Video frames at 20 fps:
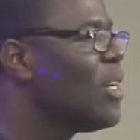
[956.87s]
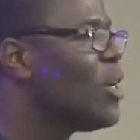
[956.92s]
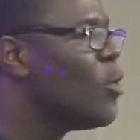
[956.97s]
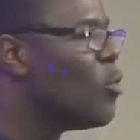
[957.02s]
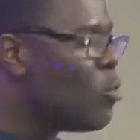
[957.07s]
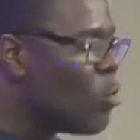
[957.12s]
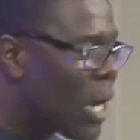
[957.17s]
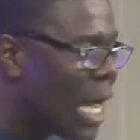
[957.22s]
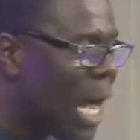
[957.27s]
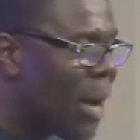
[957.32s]

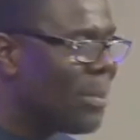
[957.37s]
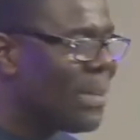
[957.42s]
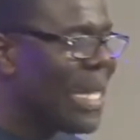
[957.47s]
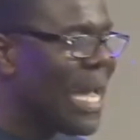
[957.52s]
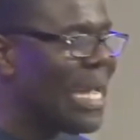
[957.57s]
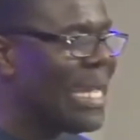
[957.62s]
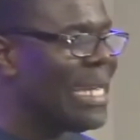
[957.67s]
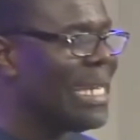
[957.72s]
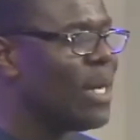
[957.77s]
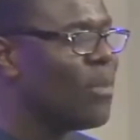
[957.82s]
We'll come
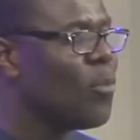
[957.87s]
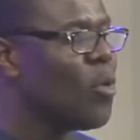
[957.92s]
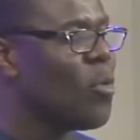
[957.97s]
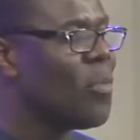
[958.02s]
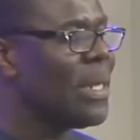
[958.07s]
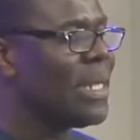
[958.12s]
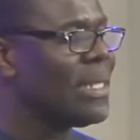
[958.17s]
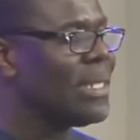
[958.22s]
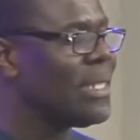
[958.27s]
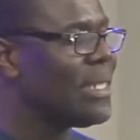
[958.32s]
there in a
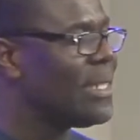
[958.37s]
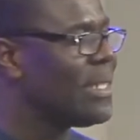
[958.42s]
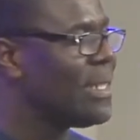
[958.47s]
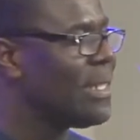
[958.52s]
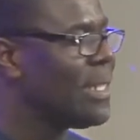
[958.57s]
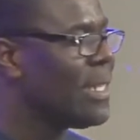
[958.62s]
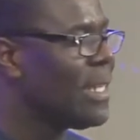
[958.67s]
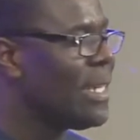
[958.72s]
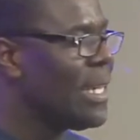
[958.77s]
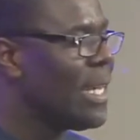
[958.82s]
moment.
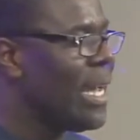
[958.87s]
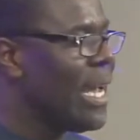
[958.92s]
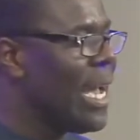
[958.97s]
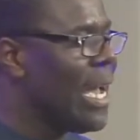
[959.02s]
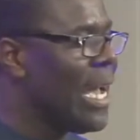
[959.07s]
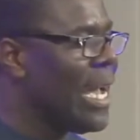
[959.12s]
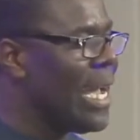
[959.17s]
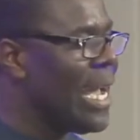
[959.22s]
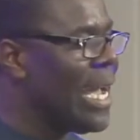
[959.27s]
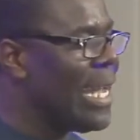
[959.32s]

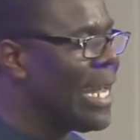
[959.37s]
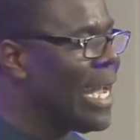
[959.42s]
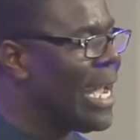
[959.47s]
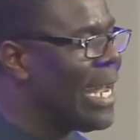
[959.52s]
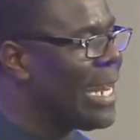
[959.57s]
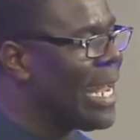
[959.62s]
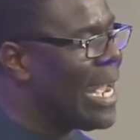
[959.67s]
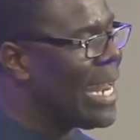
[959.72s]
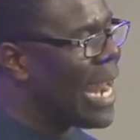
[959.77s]
And, and, and, and